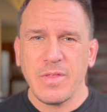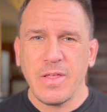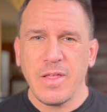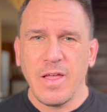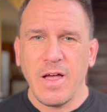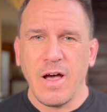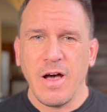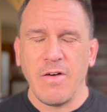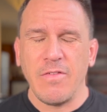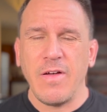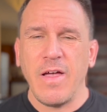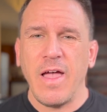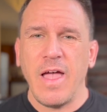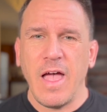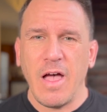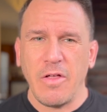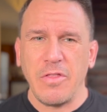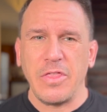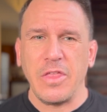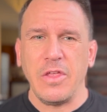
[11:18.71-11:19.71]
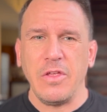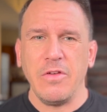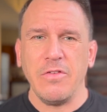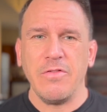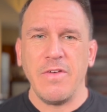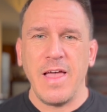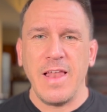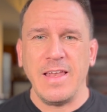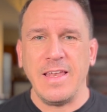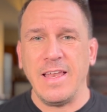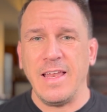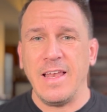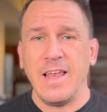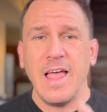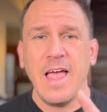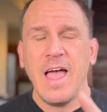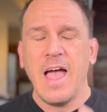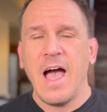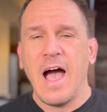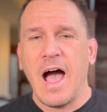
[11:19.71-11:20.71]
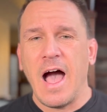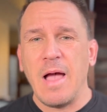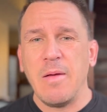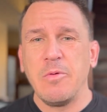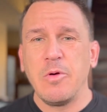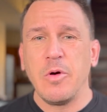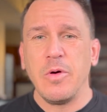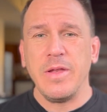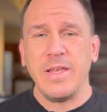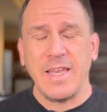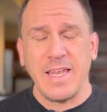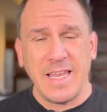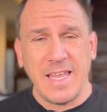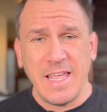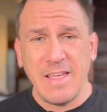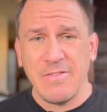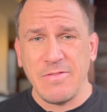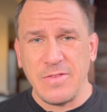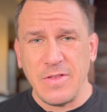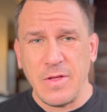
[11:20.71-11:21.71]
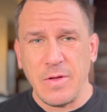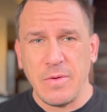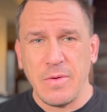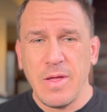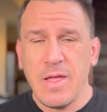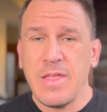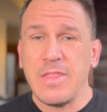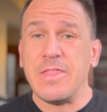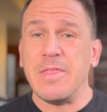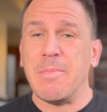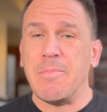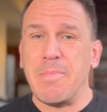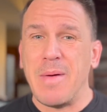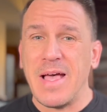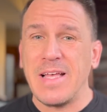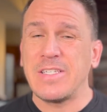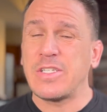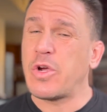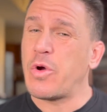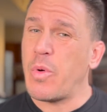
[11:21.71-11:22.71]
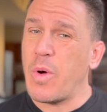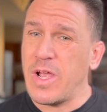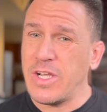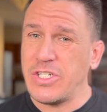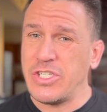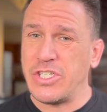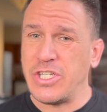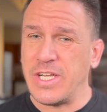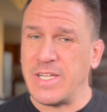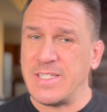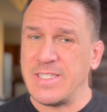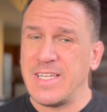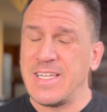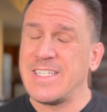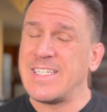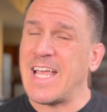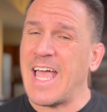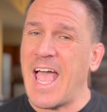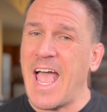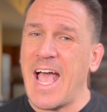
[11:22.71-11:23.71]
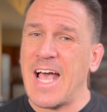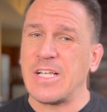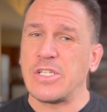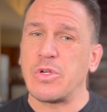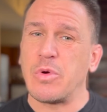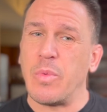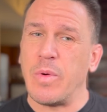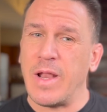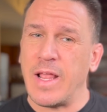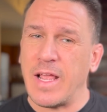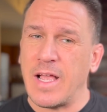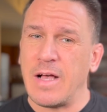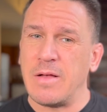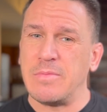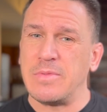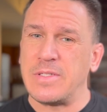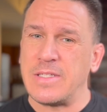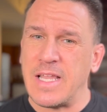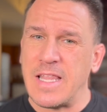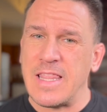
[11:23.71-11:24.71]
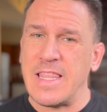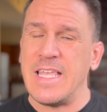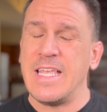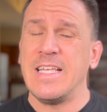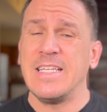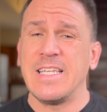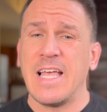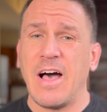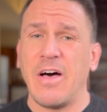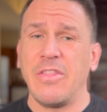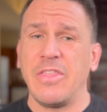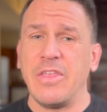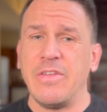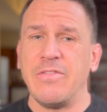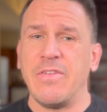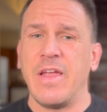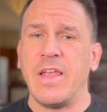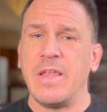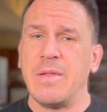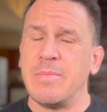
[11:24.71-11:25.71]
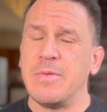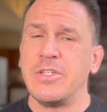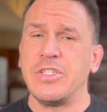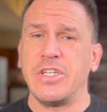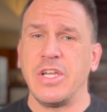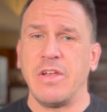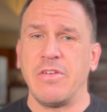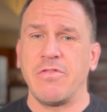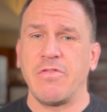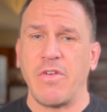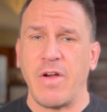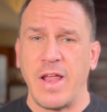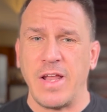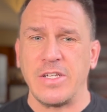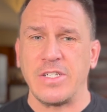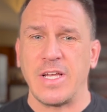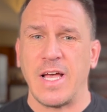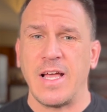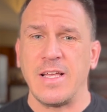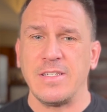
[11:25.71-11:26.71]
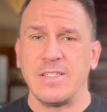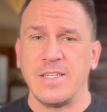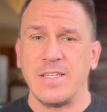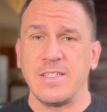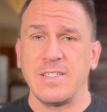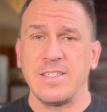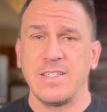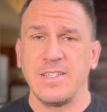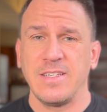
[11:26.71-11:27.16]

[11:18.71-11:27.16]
of Healthy You Vending, I'm going to give you the best questions to ask when it comes to these healthy vending machine franchises,